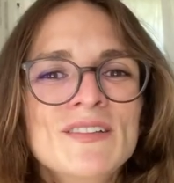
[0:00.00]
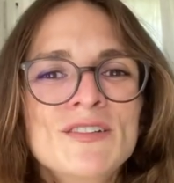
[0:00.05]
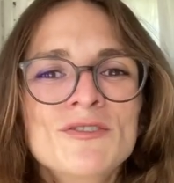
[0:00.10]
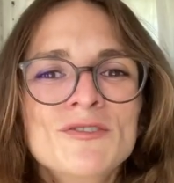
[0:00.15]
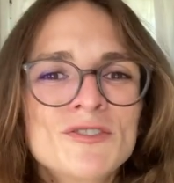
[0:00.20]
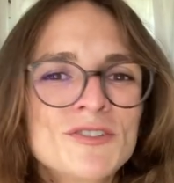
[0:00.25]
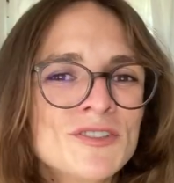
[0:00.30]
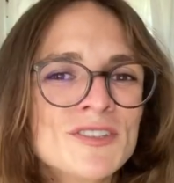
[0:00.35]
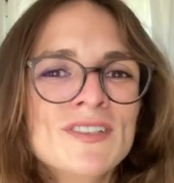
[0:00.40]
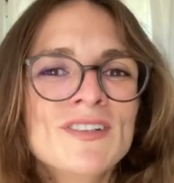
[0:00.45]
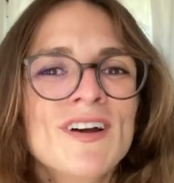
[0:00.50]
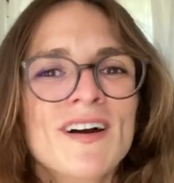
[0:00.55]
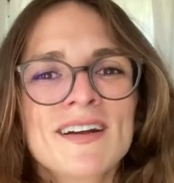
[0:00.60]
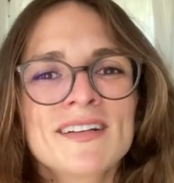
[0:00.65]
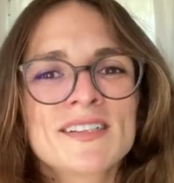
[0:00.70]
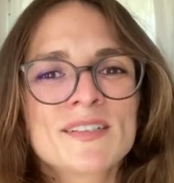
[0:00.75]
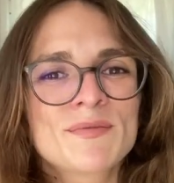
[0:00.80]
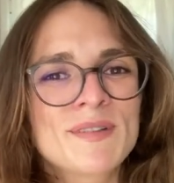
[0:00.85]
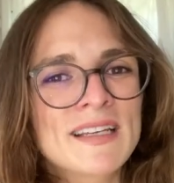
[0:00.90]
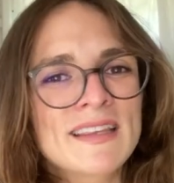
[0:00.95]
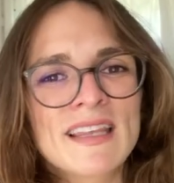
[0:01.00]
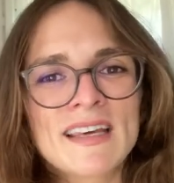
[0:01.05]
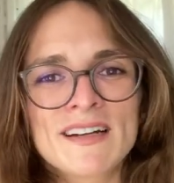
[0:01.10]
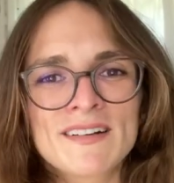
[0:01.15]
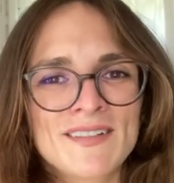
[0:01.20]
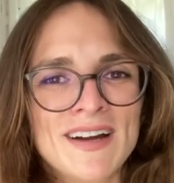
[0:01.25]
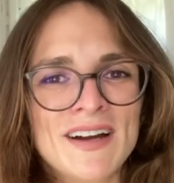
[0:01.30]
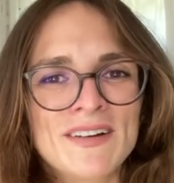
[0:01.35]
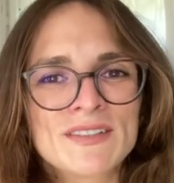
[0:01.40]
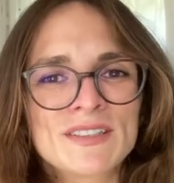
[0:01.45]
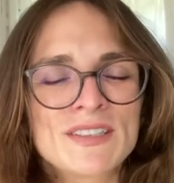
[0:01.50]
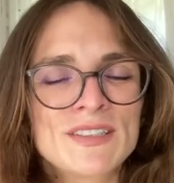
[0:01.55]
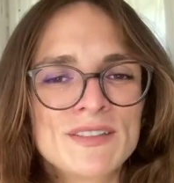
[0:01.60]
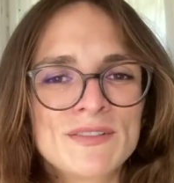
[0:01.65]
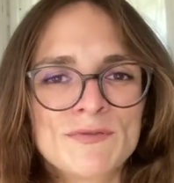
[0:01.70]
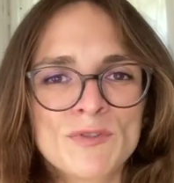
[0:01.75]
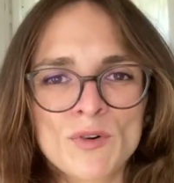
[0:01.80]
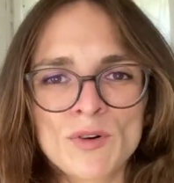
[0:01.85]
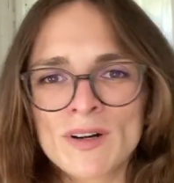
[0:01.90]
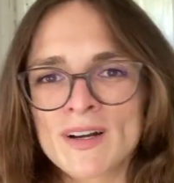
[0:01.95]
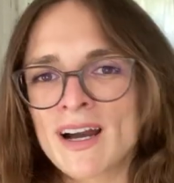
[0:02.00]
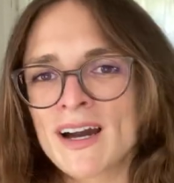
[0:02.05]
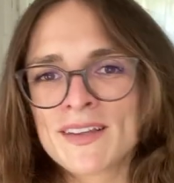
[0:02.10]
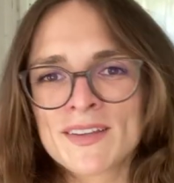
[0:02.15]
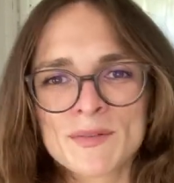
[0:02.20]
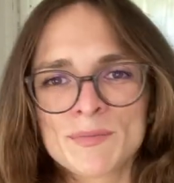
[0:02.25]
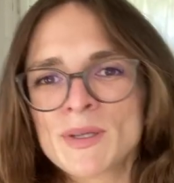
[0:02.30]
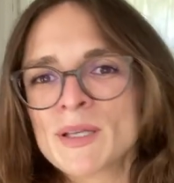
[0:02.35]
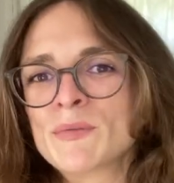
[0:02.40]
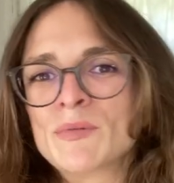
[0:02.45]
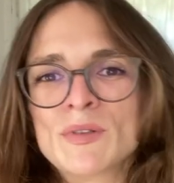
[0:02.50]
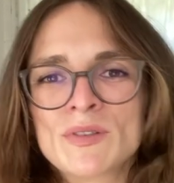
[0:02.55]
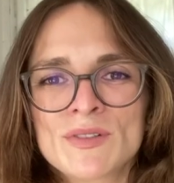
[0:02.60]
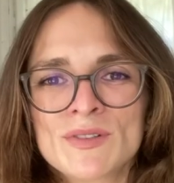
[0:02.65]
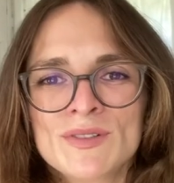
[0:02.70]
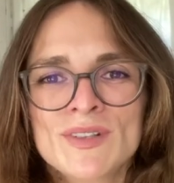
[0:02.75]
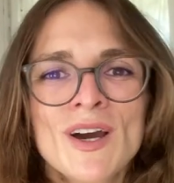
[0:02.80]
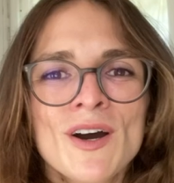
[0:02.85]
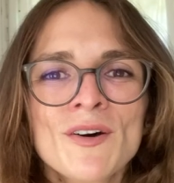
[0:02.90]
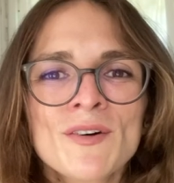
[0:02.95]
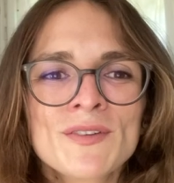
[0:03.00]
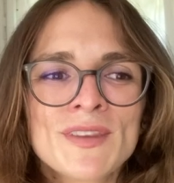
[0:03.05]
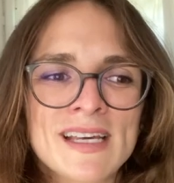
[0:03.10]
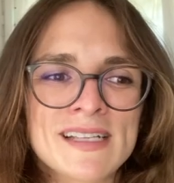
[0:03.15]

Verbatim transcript: you should not spread that around for other people to know.